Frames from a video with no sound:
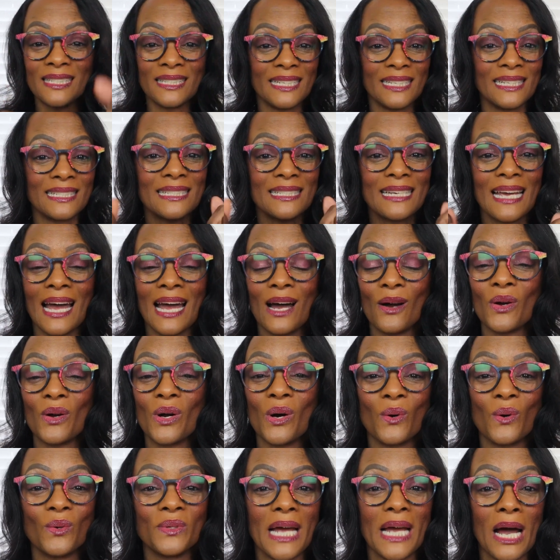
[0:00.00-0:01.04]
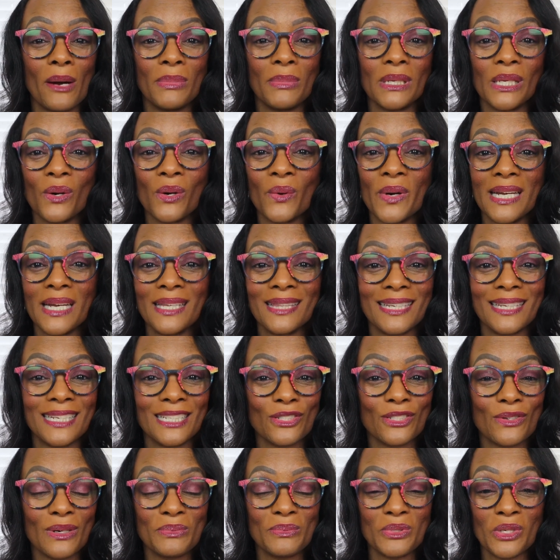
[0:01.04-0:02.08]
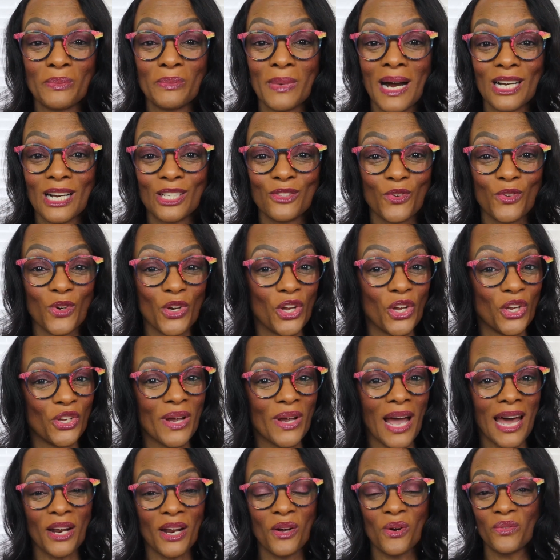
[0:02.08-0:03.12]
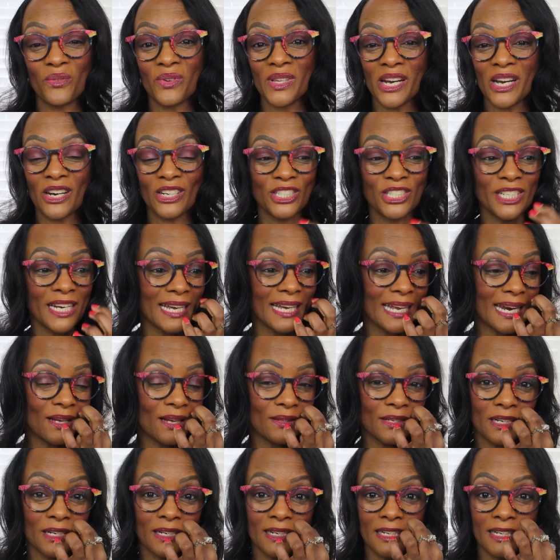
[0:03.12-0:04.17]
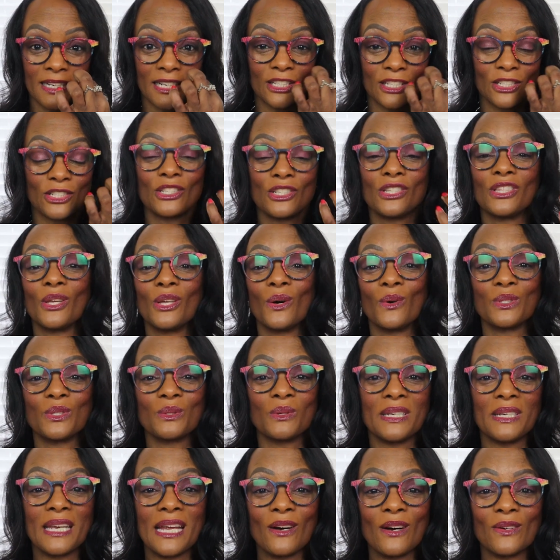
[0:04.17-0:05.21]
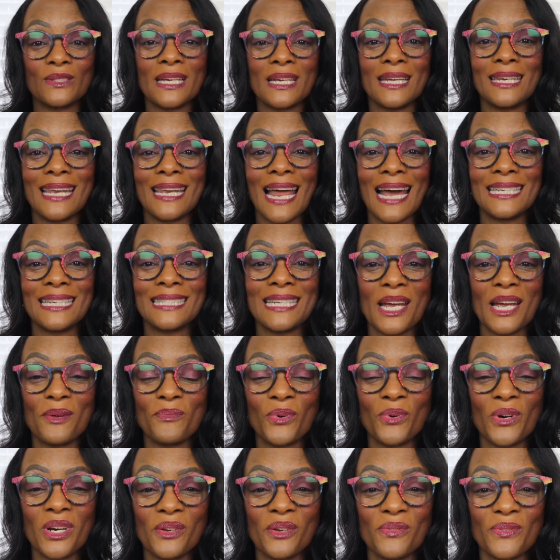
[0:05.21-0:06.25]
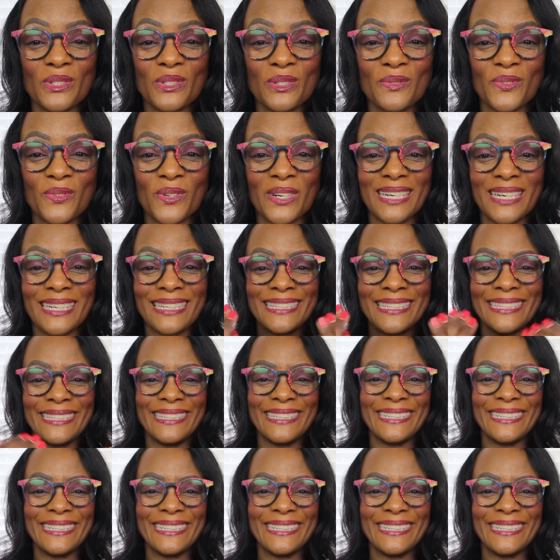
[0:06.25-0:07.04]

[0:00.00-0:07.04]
discount code down below in the description box for you. You got to go over there and check it out. They're going to get those nails nice and pretty for spring.